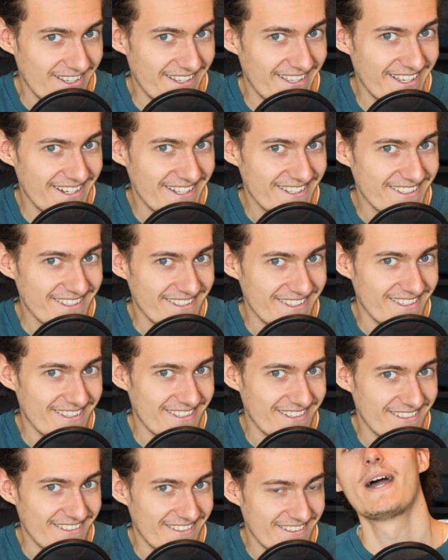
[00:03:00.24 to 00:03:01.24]
Get it?
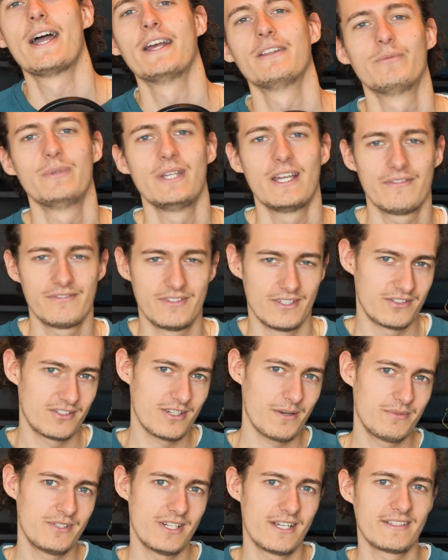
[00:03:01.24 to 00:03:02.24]
All right, we have the
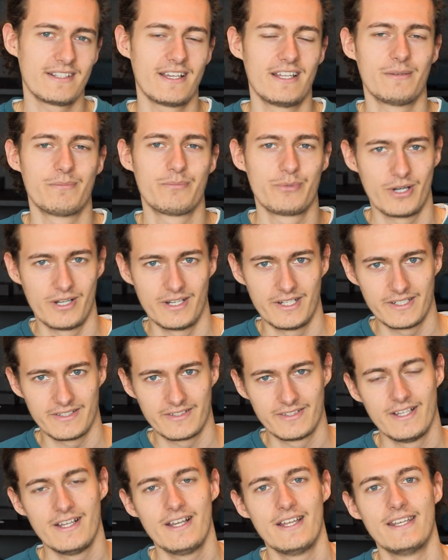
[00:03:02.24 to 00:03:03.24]
subject and the
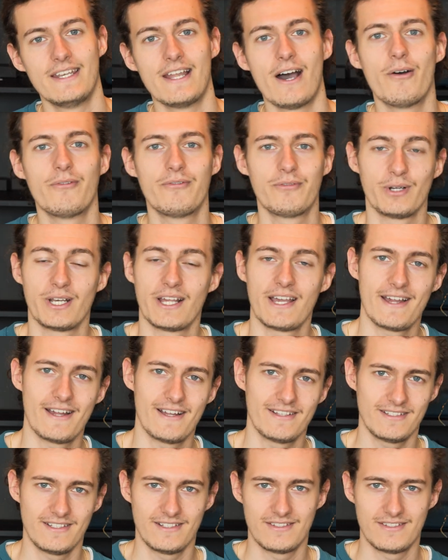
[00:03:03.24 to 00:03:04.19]
product. Now for the ad